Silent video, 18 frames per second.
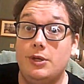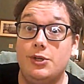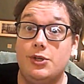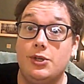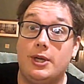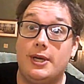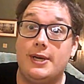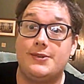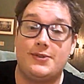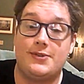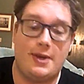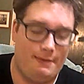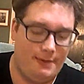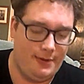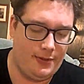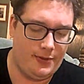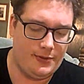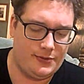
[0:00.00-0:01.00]
July
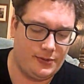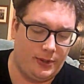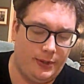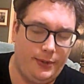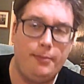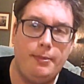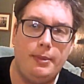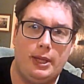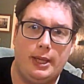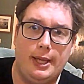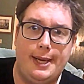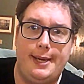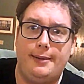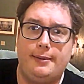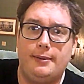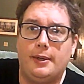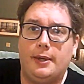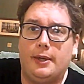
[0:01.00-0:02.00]
7th. It's a little bit
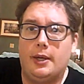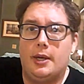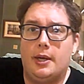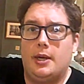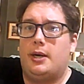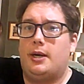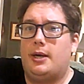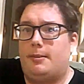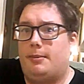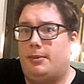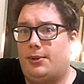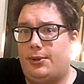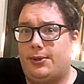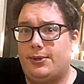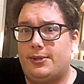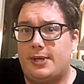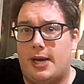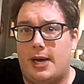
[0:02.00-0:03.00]
late. I'm a
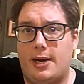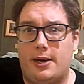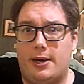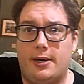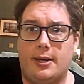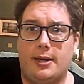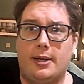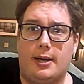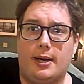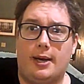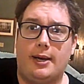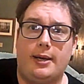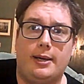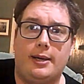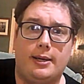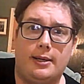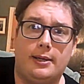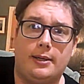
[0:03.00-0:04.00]
little tired.
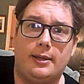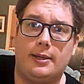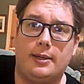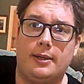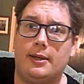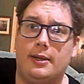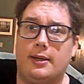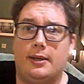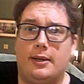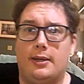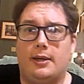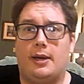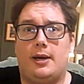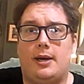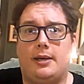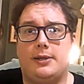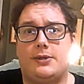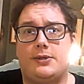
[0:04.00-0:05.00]
I
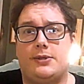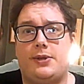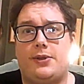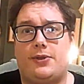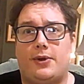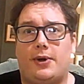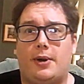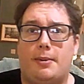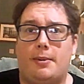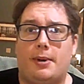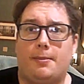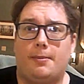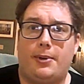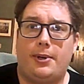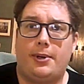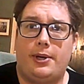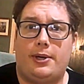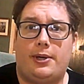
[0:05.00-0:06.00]
honestly thought about
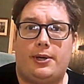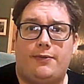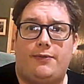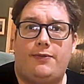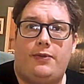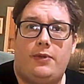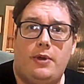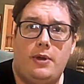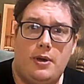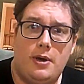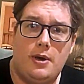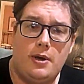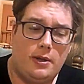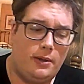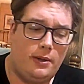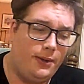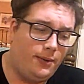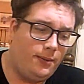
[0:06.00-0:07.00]
putting off the
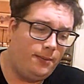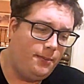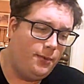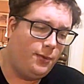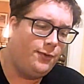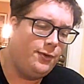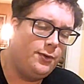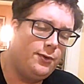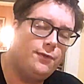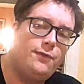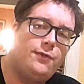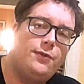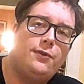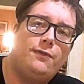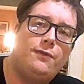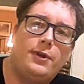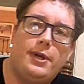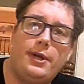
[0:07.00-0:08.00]
little movie
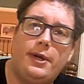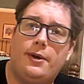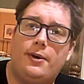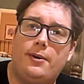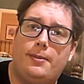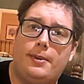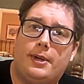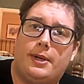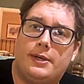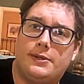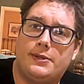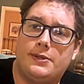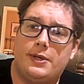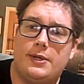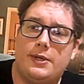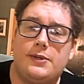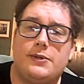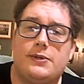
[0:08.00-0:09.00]
review video because
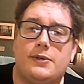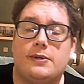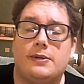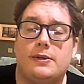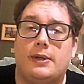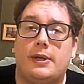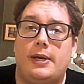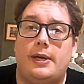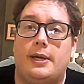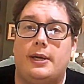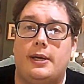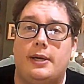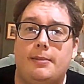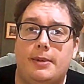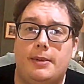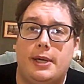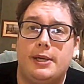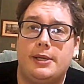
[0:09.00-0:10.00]
it is late. I
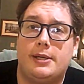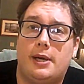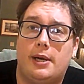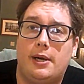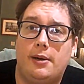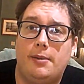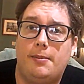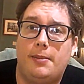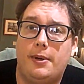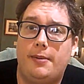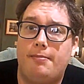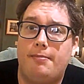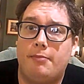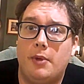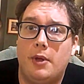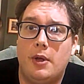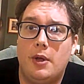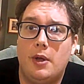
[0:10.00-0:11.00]
am kind of tired, but
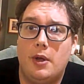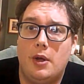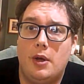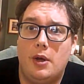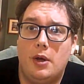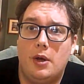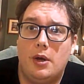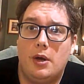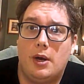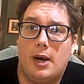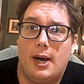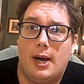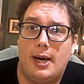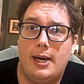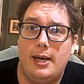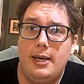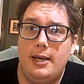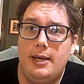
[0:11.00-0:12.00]

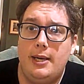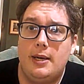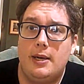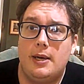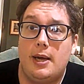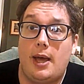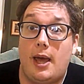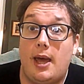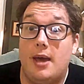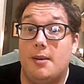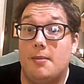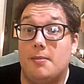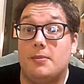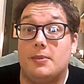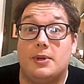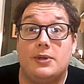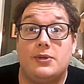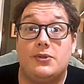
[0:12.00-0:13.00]
I
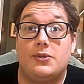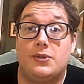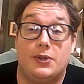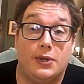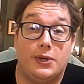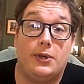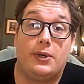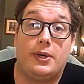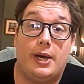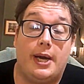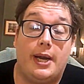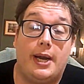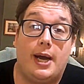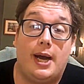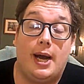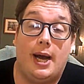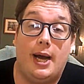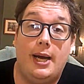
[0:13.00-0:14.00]
am still kind
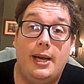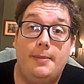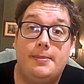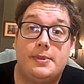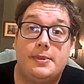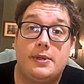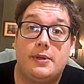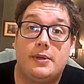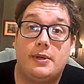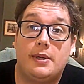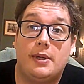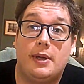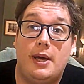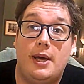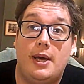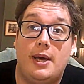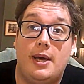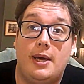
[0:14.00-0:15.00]
of hyped
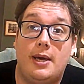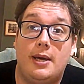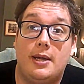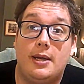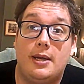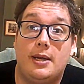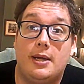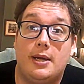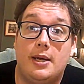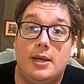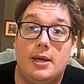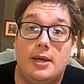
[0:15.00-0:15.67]
and